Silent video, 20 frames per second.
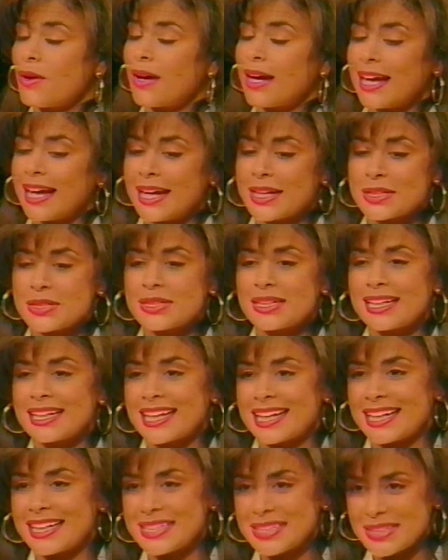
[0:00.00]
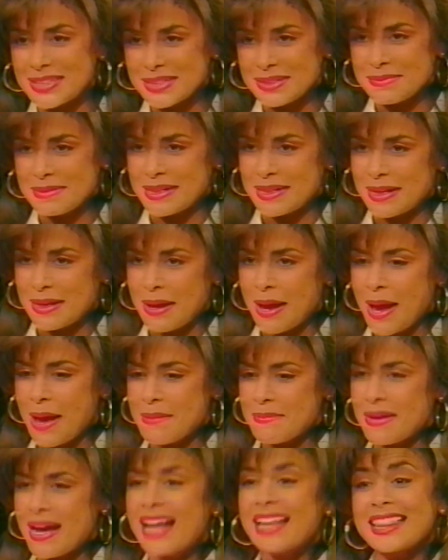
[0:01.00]
No, I, actually I can talk about it.
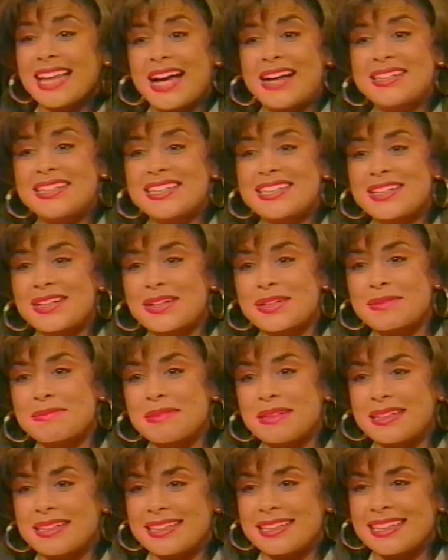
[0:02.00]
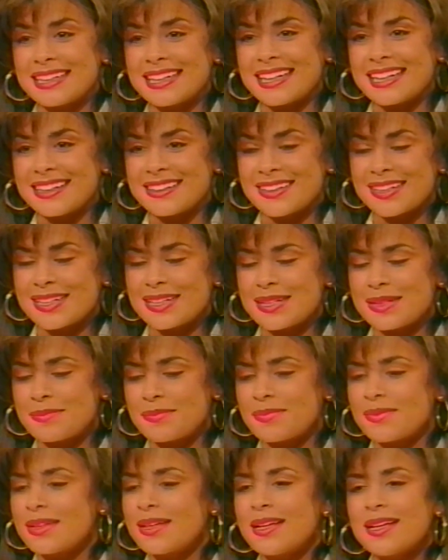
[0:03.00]
I, am allowed to talk you about are, it. You are, good. And
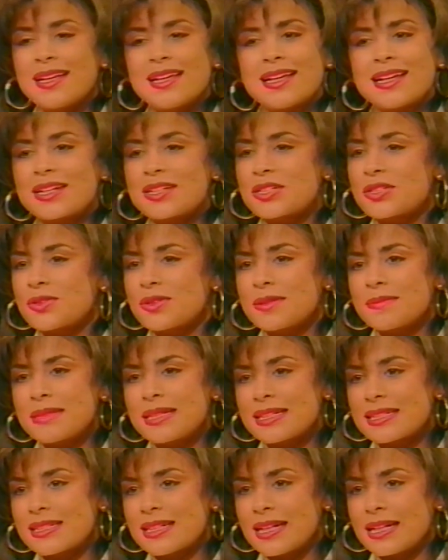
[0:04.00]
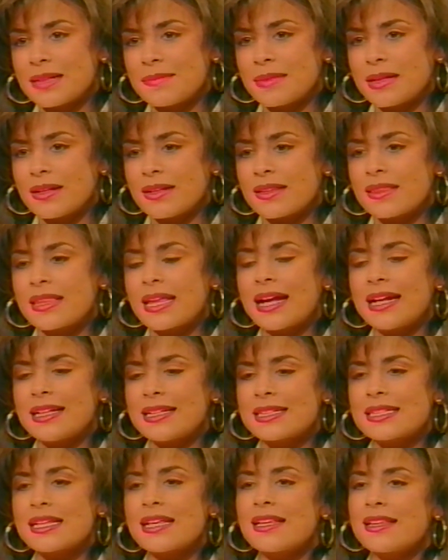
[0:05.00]
I'm extremely excited about it. That
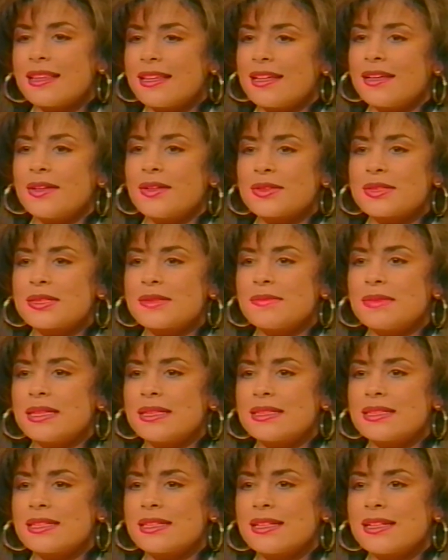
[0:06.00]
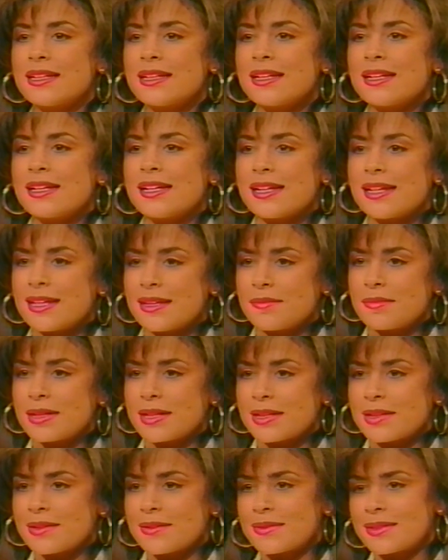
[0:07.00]
is the ultimate in
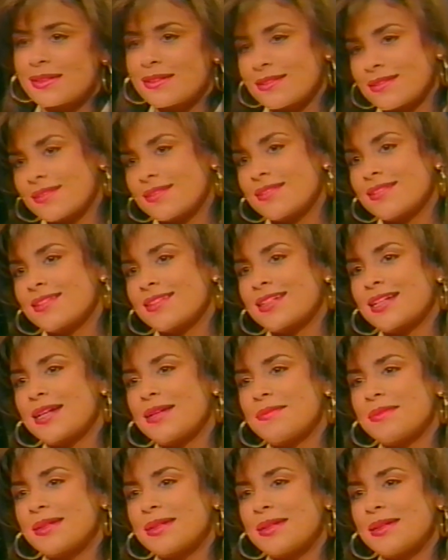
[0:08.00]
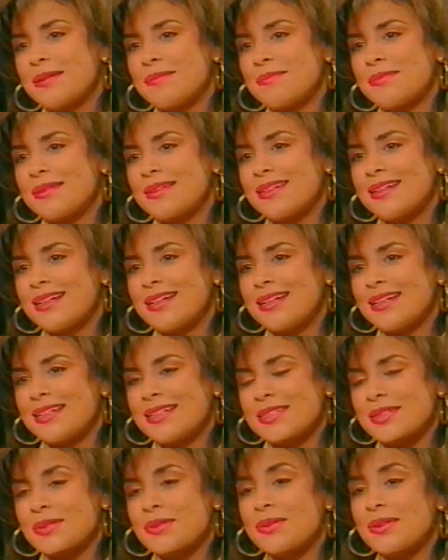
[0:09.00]
my career coming up uh,
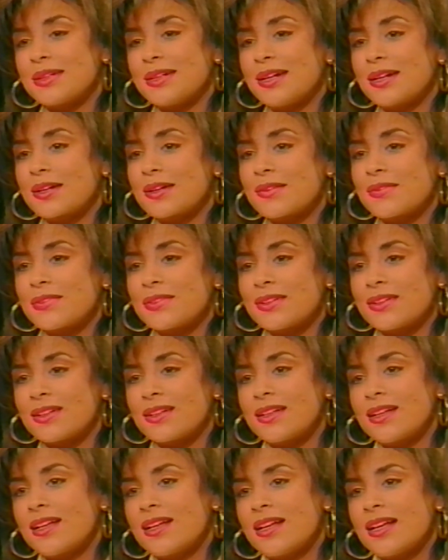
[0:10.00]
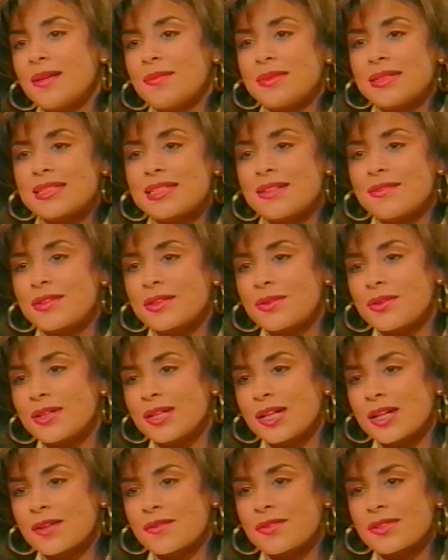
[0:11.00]
as a choreographer. It's every
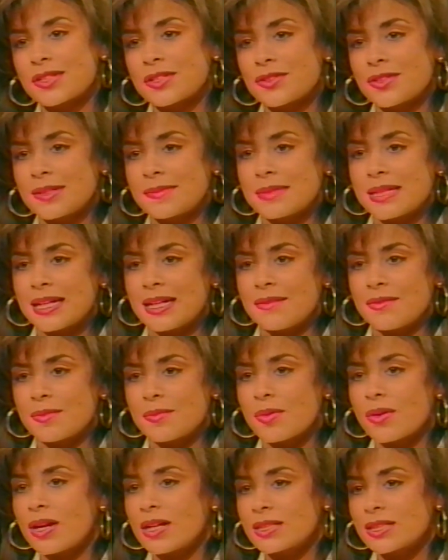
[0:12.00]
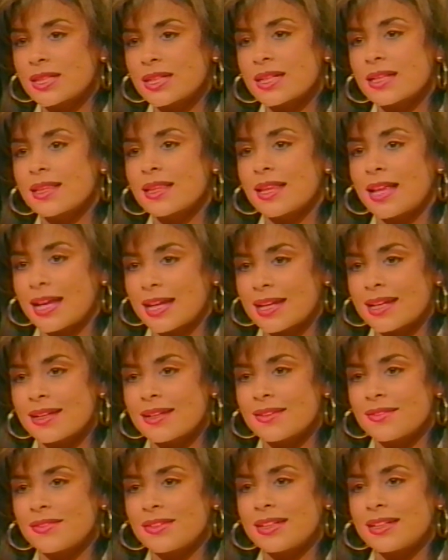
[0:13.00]
choreographer's dream to have a project like
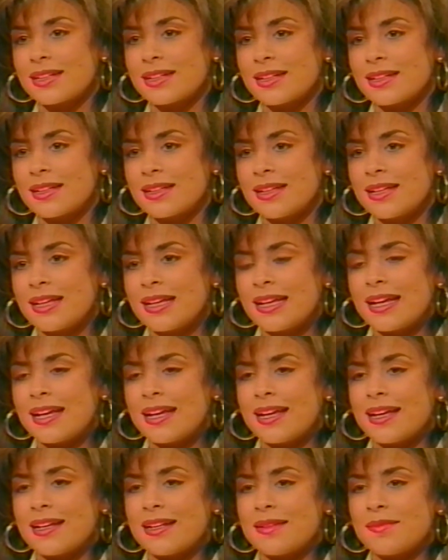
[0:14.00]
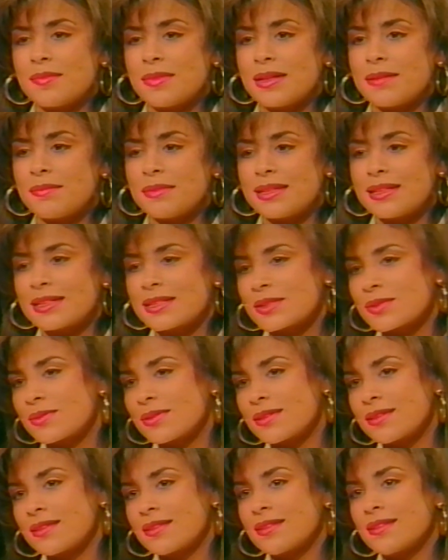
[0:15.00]
Evita, and my meetings
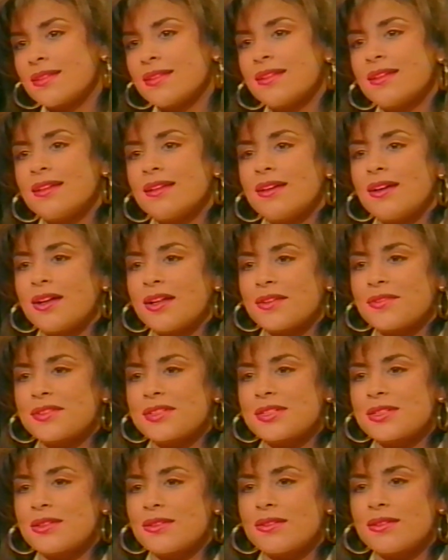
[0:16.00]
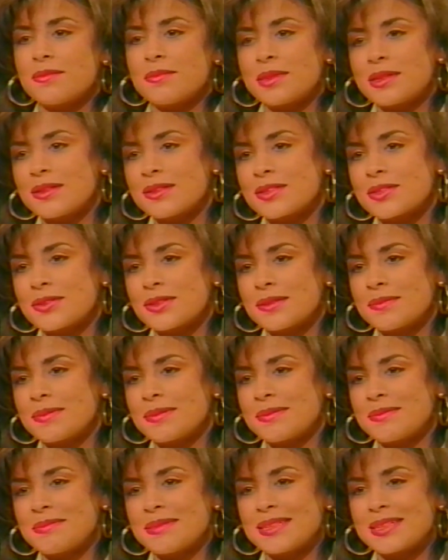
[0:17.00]
with Oliver Stone and Meryl Streep
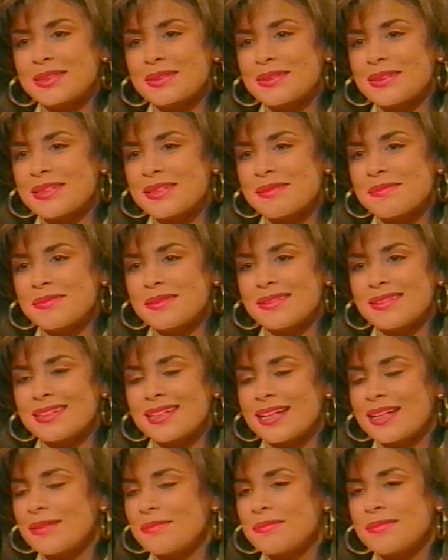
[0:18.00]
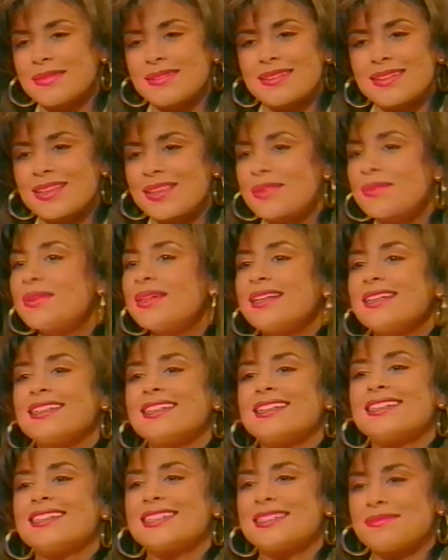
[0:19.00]
have been incredible, and I'm thrilled
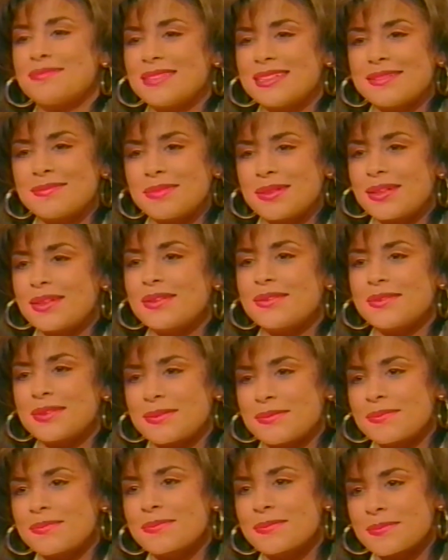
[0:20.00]
to be a part of it.